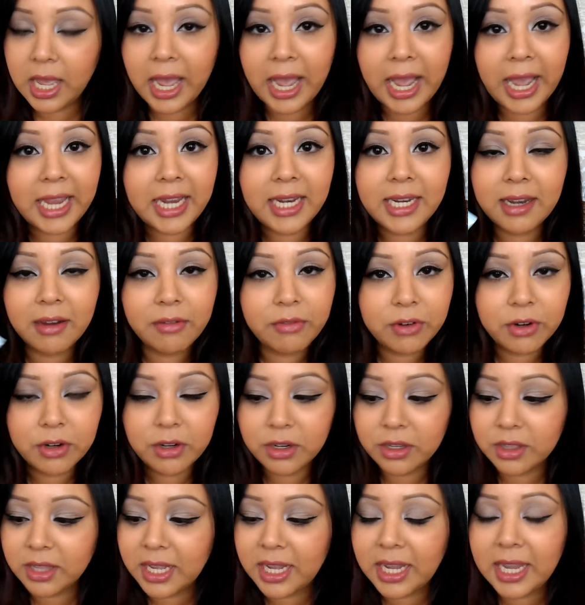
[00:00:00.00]
I
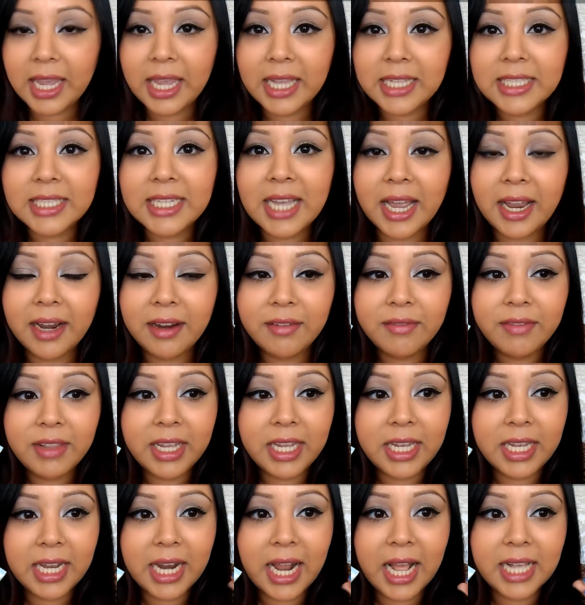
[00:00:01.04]
never like it's kind of
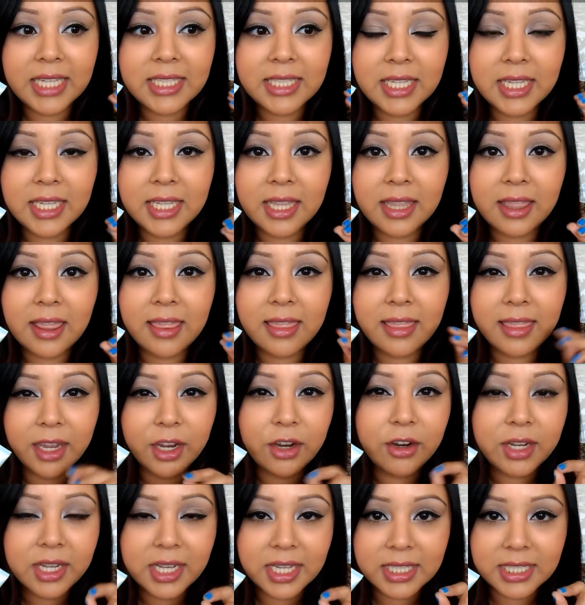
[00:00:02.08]
like it has a
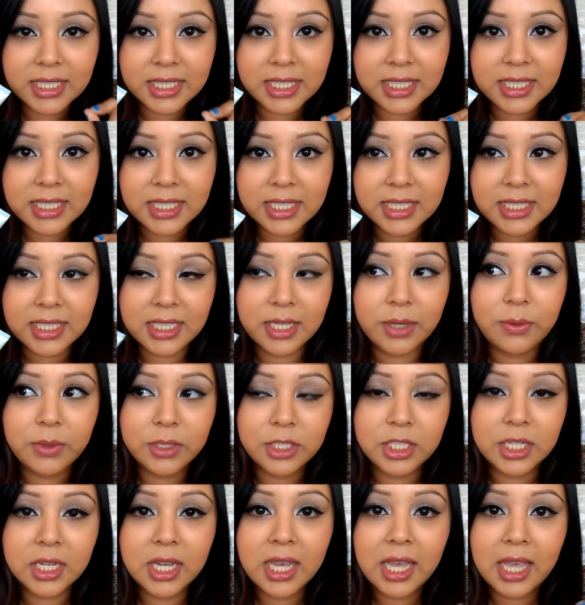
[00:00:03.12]
thicker consistency,
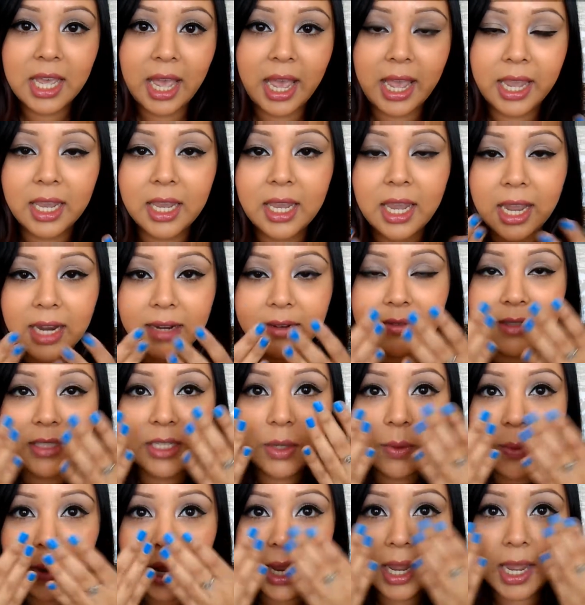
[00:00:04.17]
which I can kind of
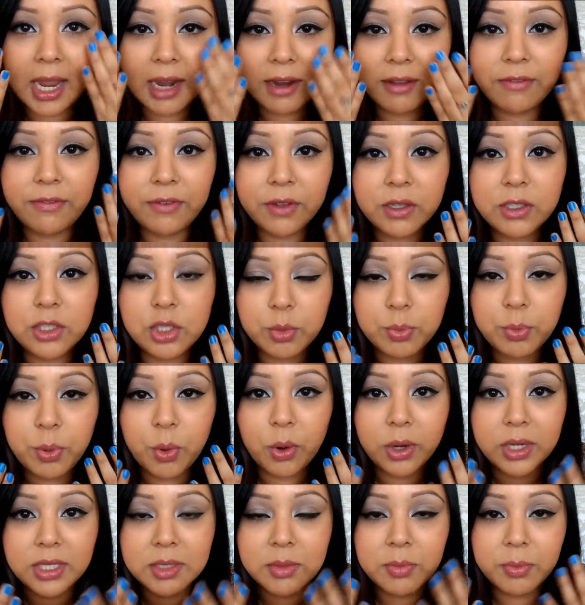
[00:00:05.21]
see why it kind of fills your
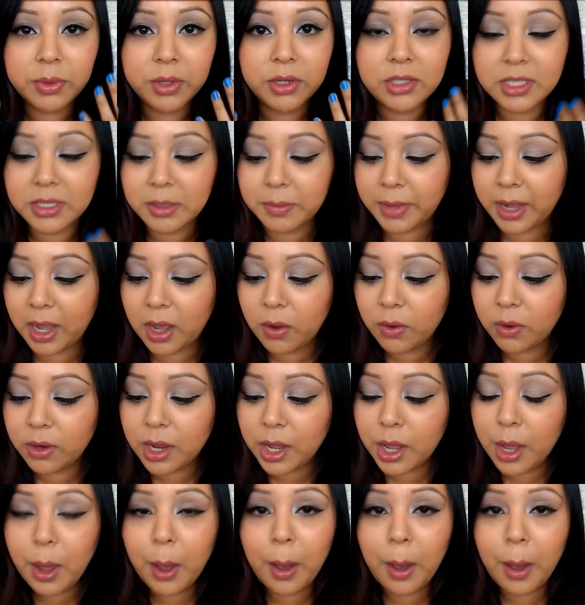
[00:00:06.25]
pores and blurs them out.